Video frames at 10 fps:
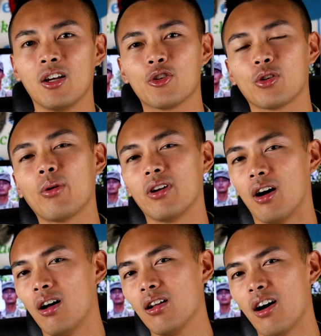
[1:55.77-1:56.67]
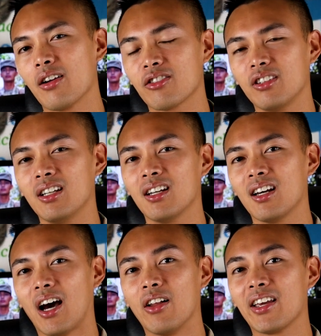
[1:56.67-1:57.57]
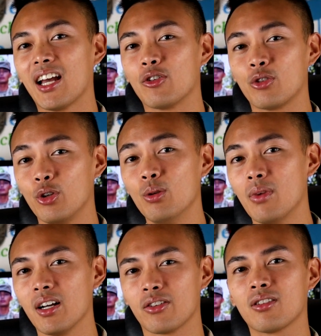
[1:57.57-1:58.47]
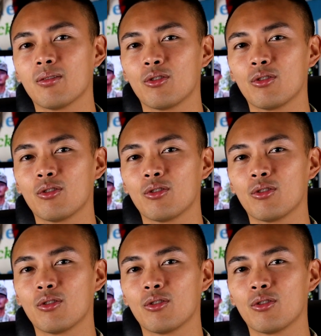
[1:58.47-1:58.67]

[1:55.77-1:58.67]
So in all honesty, I only had 2 months